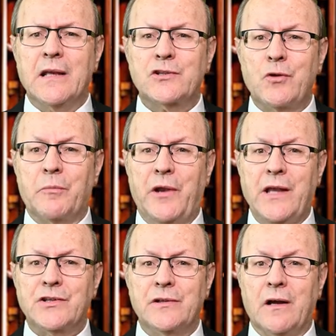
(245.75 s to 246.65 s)

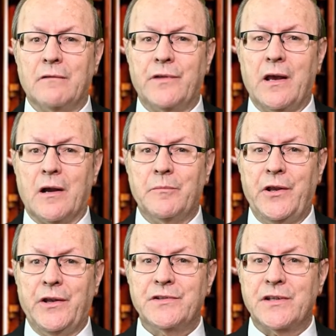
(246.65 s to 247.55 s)
extermination of the
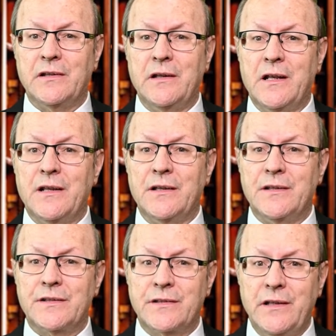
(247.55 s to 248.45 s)
Armenians in
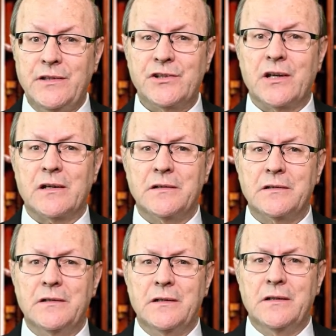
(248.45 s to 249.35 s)
Cilicia
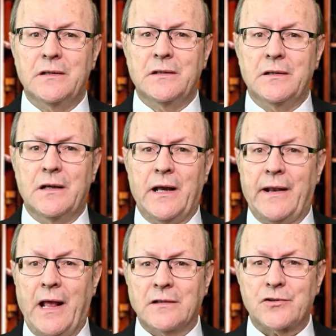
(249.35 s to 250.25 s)

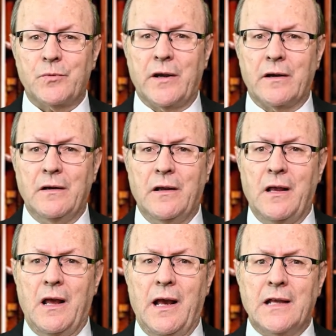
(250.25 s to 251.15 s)
and elsewhere
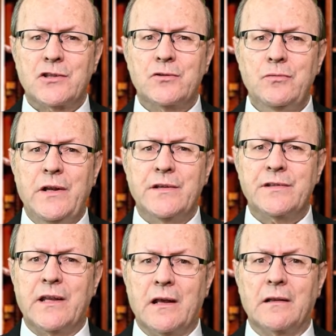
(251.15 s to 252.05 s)
as soon
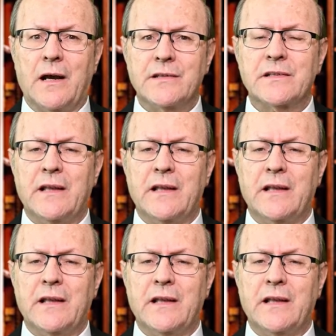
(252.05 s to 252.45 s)
as the Allies